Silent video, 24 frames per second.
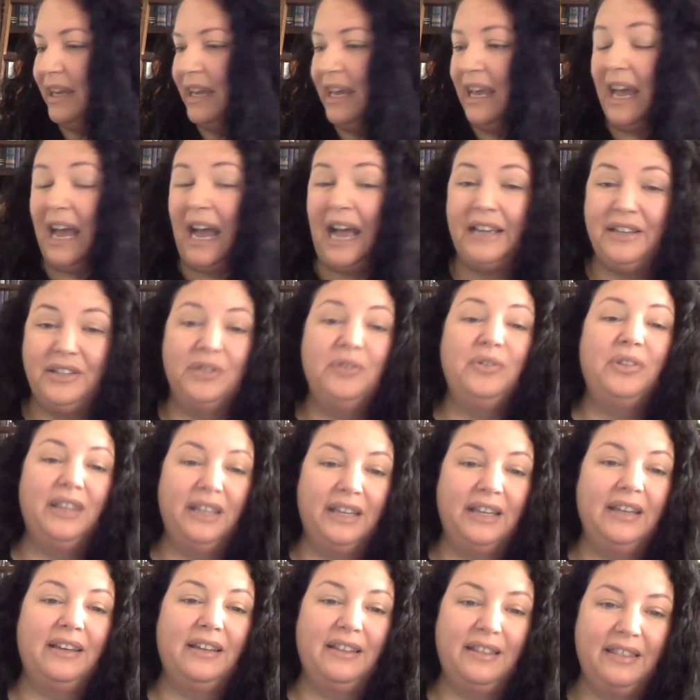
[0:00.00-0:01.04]
I do
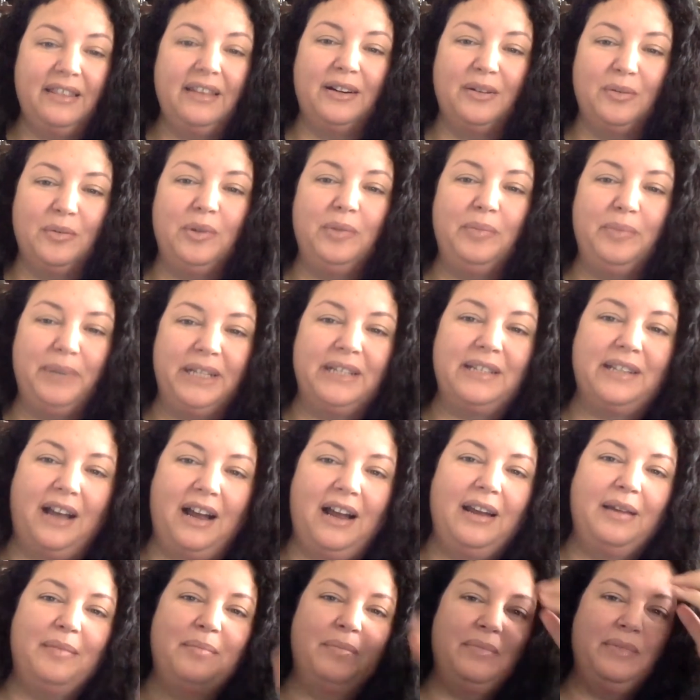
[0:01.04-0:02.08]
think there will be a
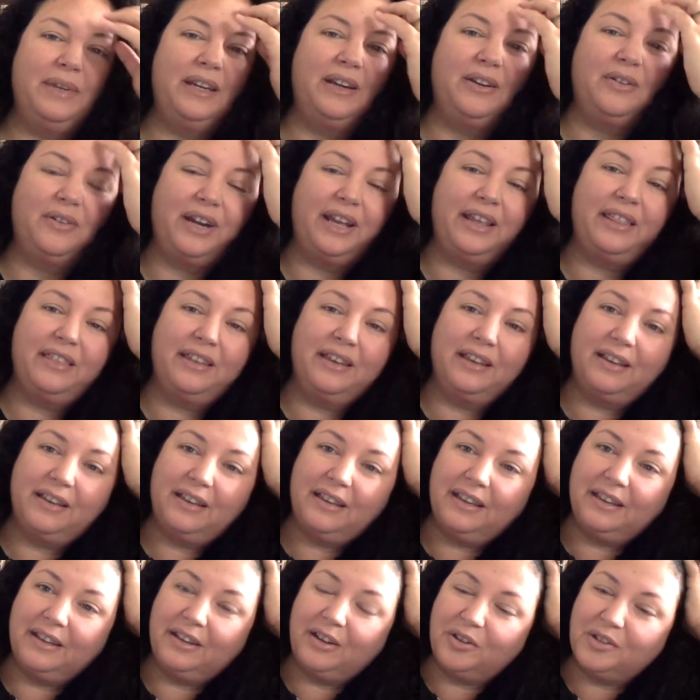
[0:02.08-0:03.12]
time, and I think
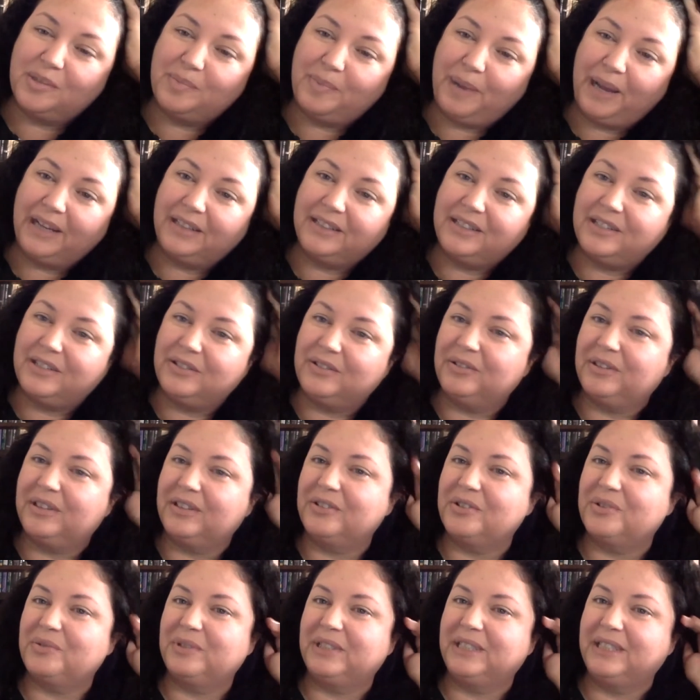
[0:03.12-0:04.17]
it goes back to,
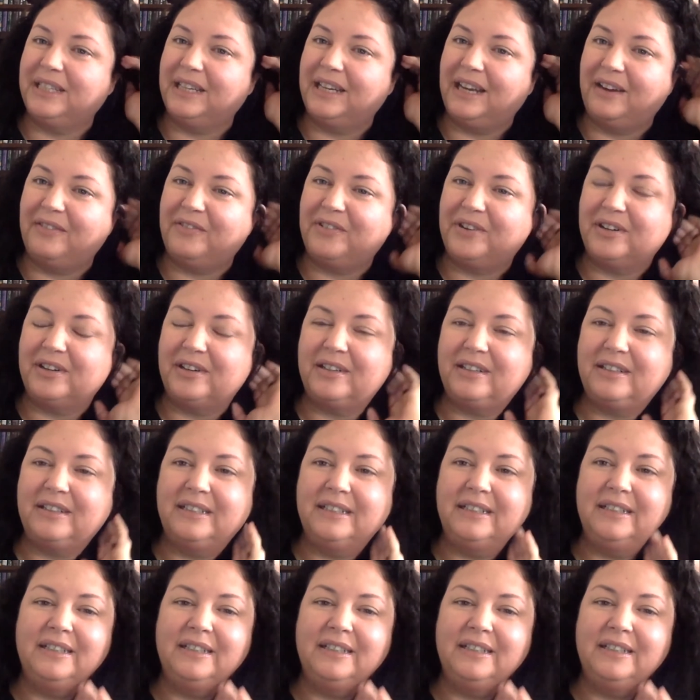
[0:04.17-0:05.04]
there's really never,